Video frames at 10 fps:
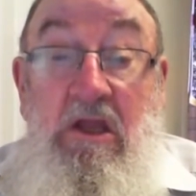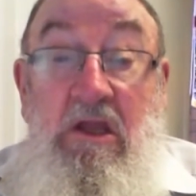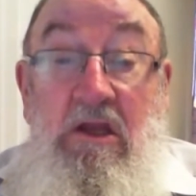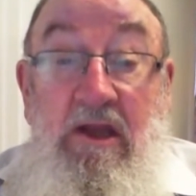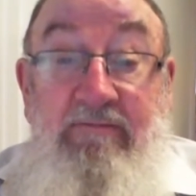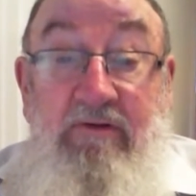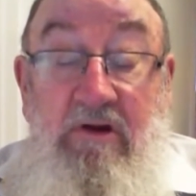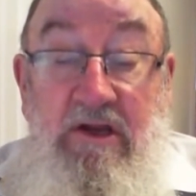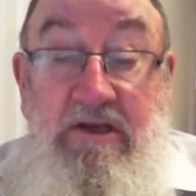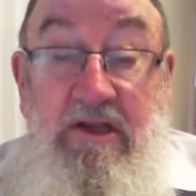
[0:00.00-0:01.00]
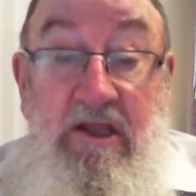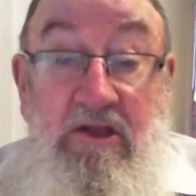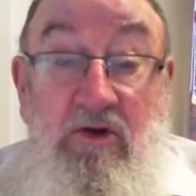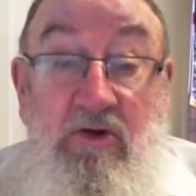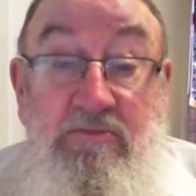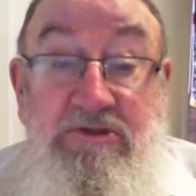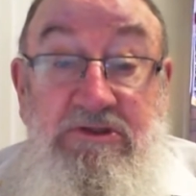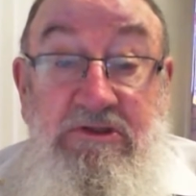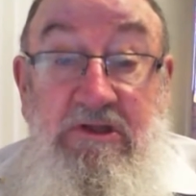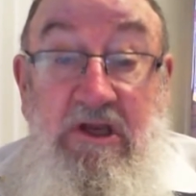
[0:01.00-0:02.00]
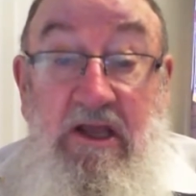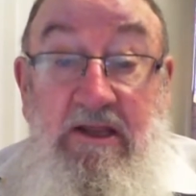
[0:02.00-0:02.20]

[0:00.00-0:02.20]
Have a great day on mission today.